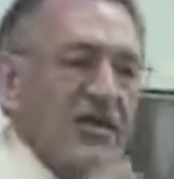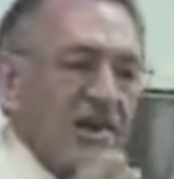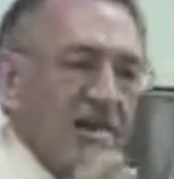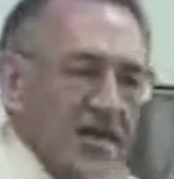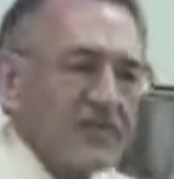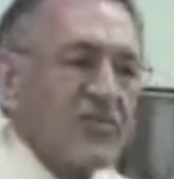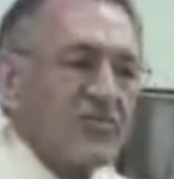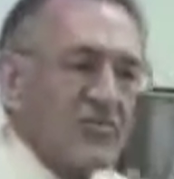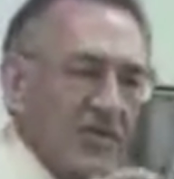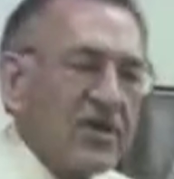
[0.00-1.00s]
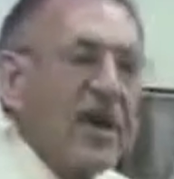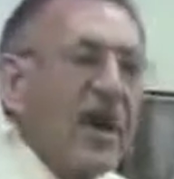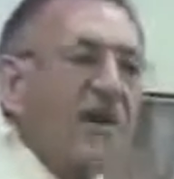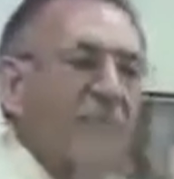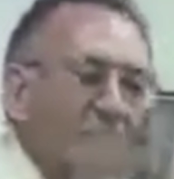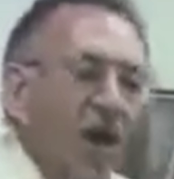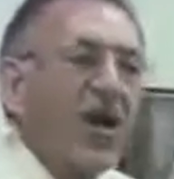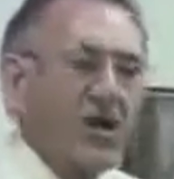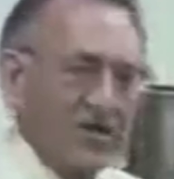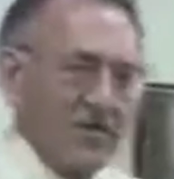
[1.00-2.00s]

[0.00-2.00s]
then listen, we are gone